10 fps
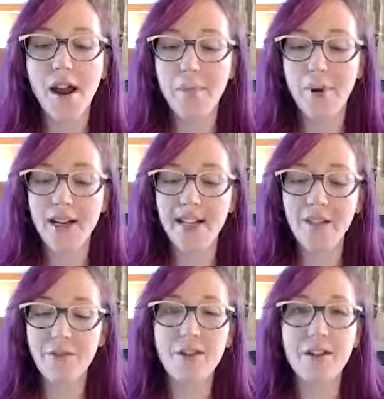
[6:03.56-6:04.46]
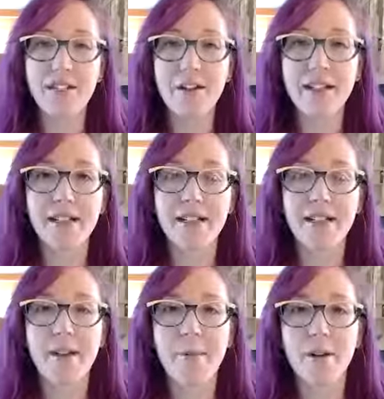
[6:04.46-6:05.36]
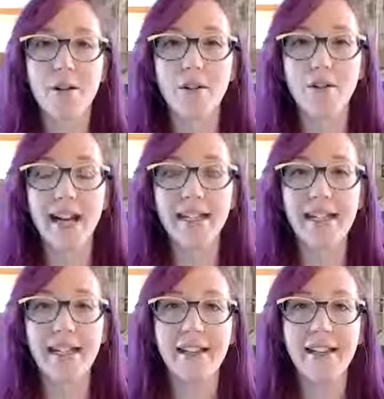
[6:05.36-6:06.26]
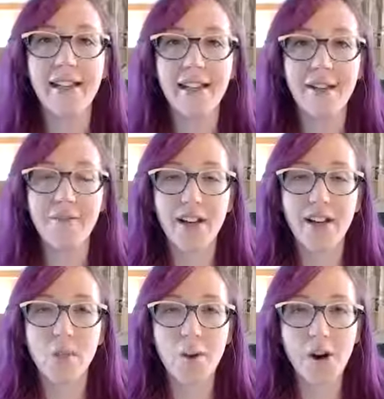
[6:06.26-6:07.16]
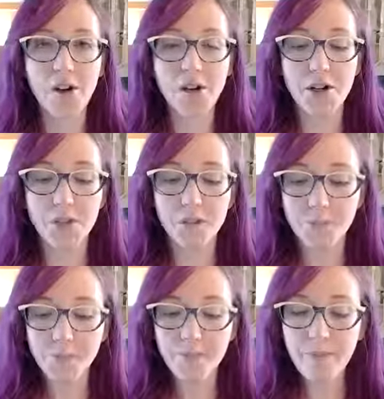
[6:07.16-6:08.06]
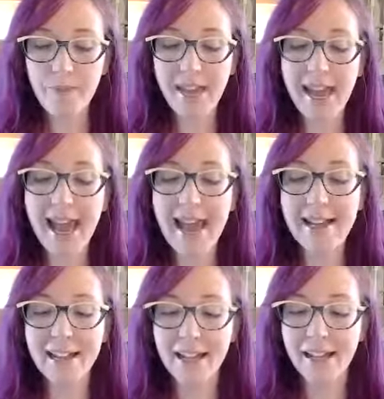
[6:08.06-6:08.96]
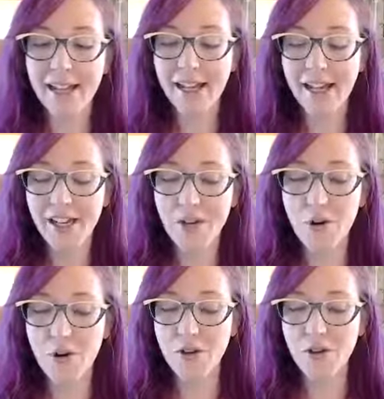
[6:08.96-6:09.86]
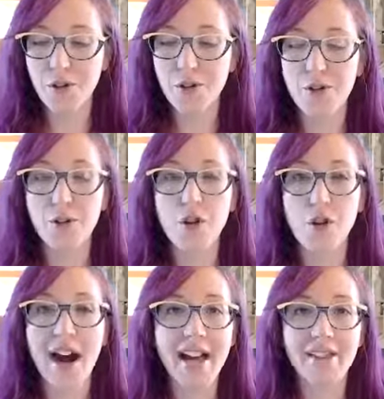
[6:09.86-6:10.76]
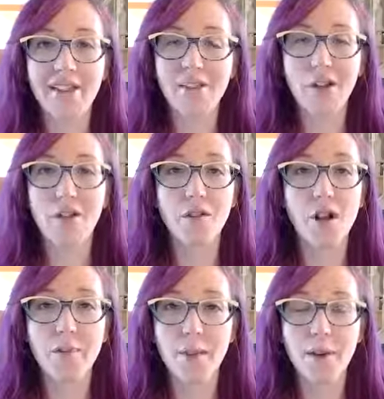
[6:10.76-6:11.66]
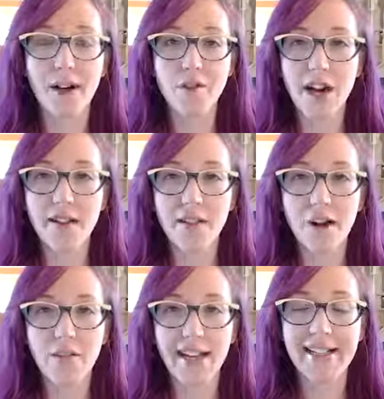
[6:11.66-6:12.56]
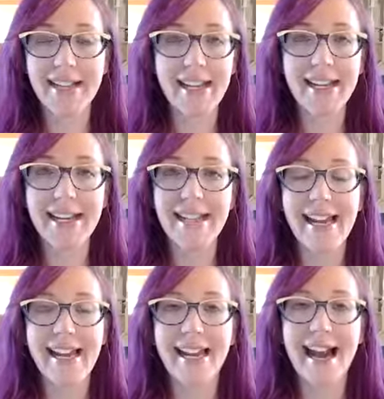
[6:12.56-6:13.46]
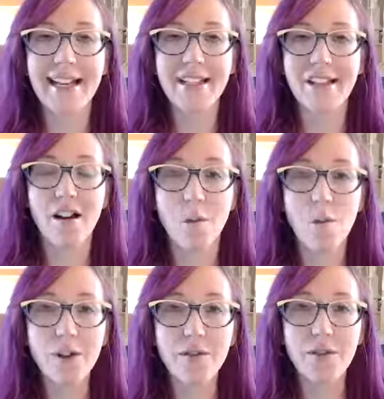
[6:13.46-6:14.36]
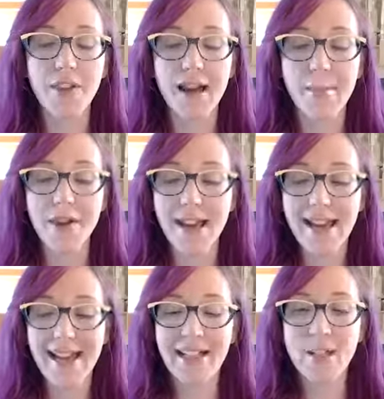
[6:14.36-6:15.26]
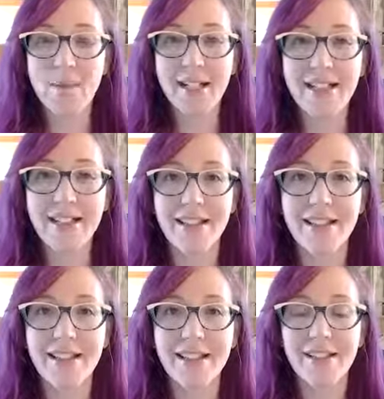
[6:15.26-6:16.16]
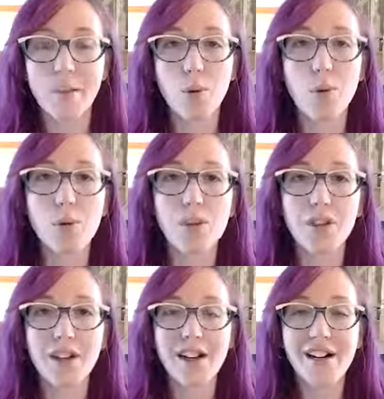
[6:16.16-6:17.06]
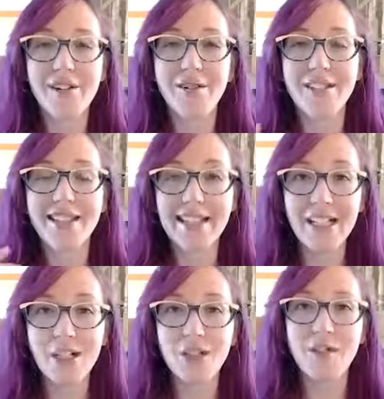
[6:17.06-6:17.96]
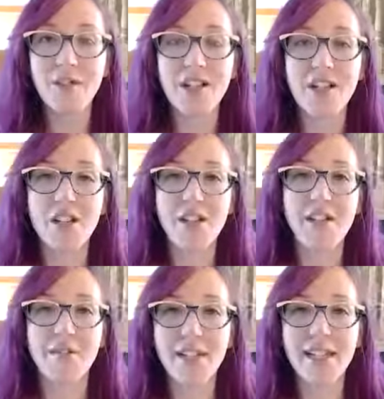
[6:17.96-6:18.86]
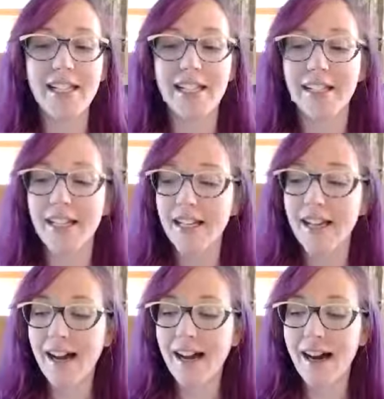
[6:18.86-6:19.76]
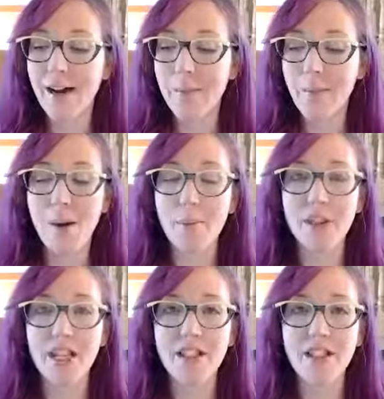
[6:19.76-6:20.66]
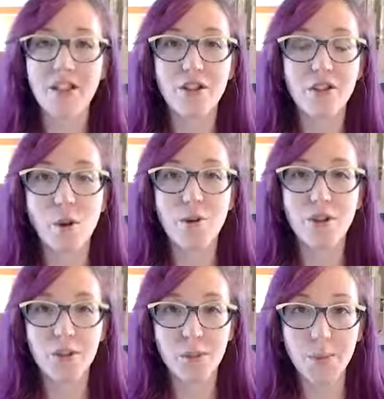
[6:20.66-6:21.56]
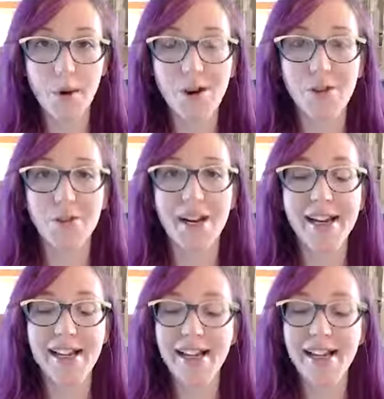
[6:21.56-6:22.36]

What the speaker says: but if you're serious about finding that veg partner, and you've tried, a lot of people have tried the online dating and it has not worked for them. And that's because the pool of single vegetarian vegan population is so small, right?